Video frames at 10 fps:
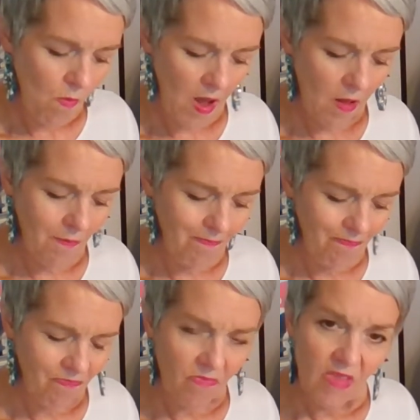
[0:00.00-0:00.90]
well,
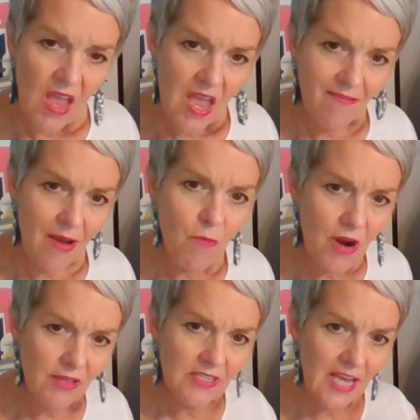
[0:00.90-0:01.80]
if I'm
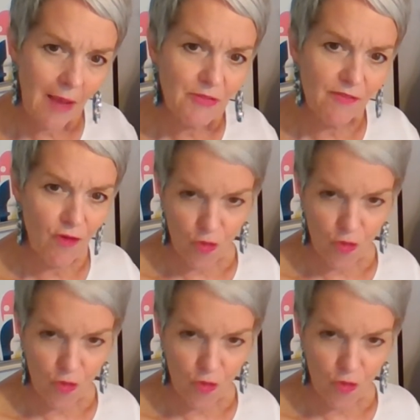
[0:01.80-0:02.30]
wearing this capsule